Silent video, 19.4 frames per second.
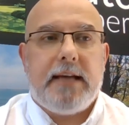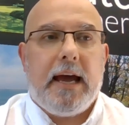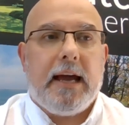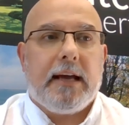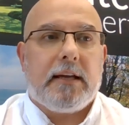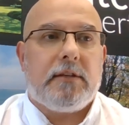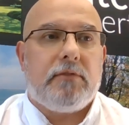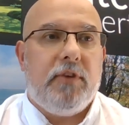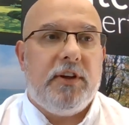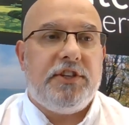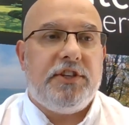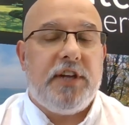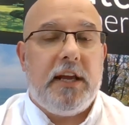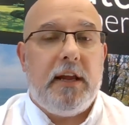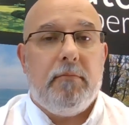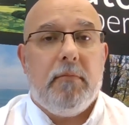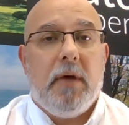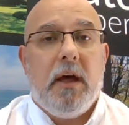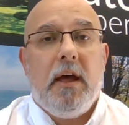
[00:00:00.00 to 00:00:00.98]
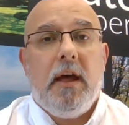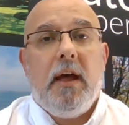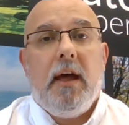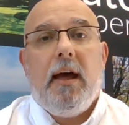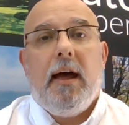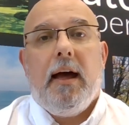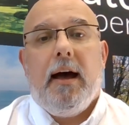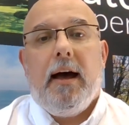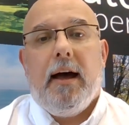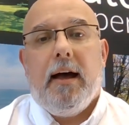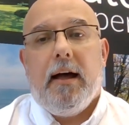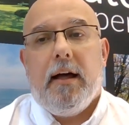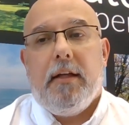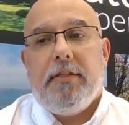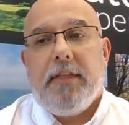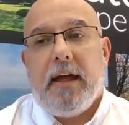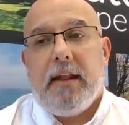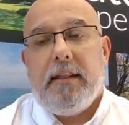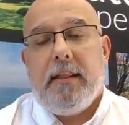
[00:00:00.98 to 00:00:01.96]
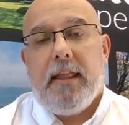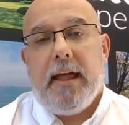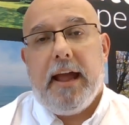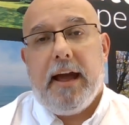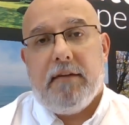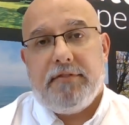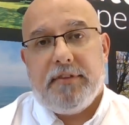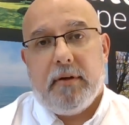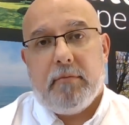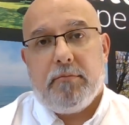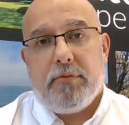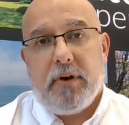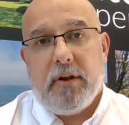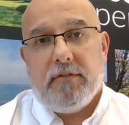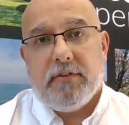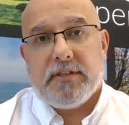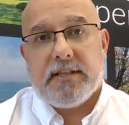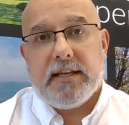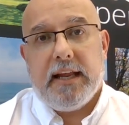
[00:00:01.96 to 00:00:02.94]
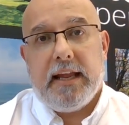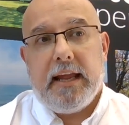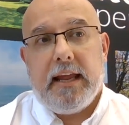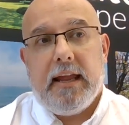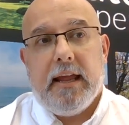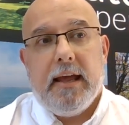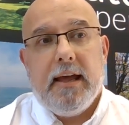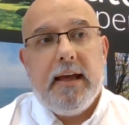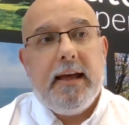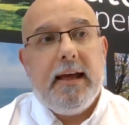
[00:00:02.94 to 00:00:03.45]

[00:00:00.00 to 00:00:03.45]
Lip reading: tax regime than they have done previously,